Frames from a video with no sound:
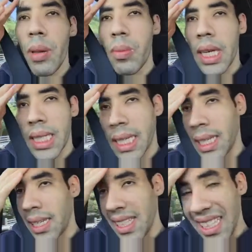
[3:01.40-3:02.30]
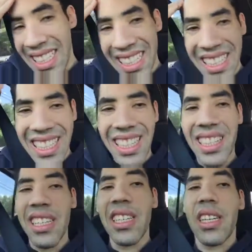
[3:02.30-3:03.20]
made menacing.
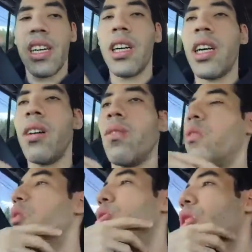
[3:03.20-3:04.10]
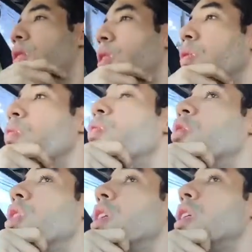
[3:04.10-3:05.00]
I'm gonna talk about.
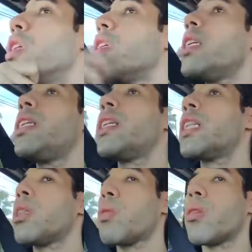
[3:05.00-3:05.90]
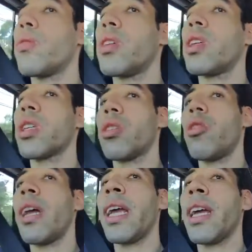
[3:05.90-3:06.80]
CGI, special effects,
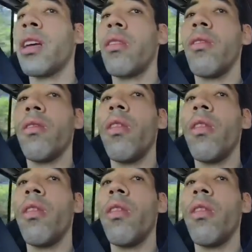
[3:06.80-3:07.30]
wedding.